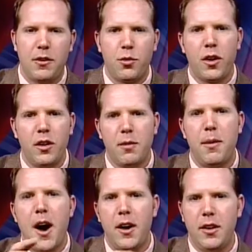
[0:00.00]
tricking the
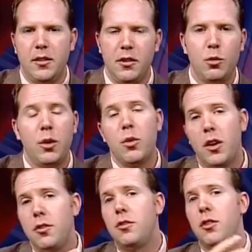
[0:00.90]
body into doing what
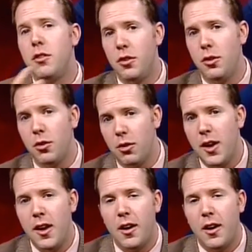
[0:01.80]
it should do.